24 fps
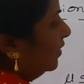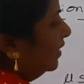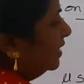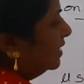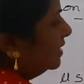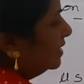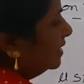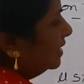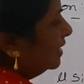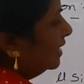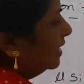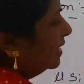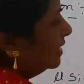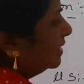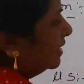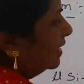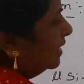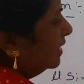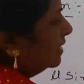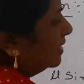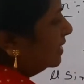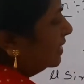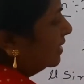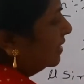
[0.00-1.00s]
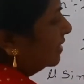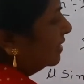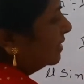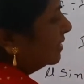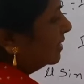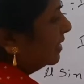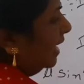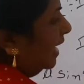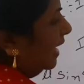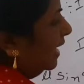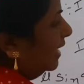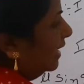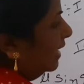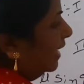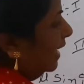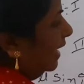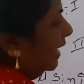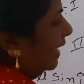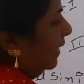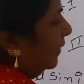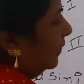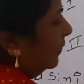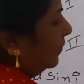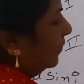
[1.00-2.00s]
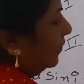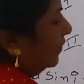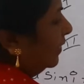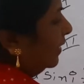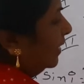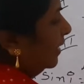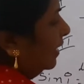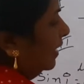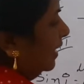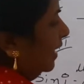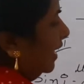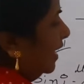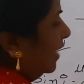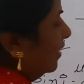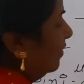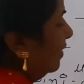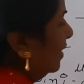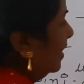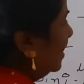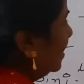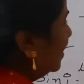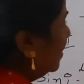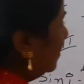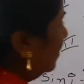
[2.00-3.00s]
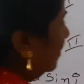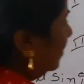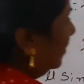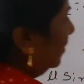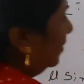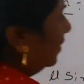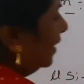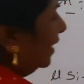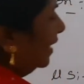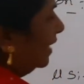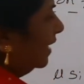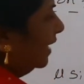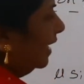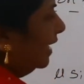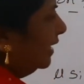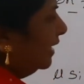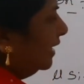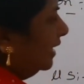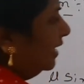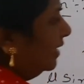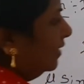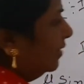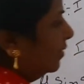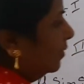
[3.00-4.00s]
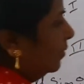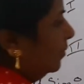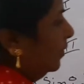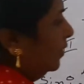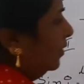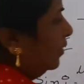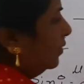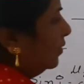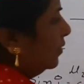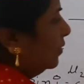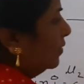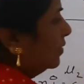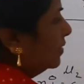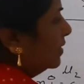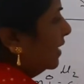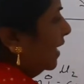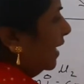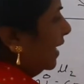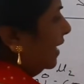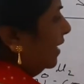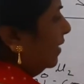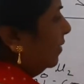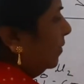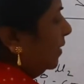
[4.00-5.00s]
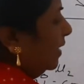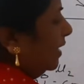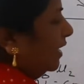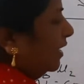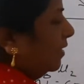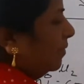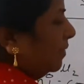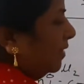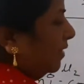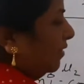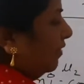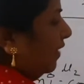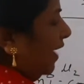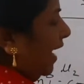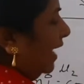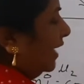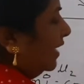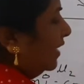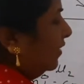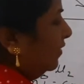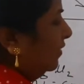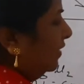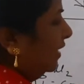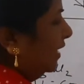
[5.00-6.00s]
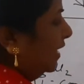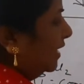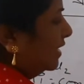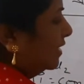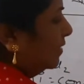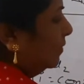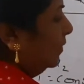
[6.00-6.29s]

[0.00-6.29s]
incidence is sine I equals to, you can write it mu2. Second medium refractive index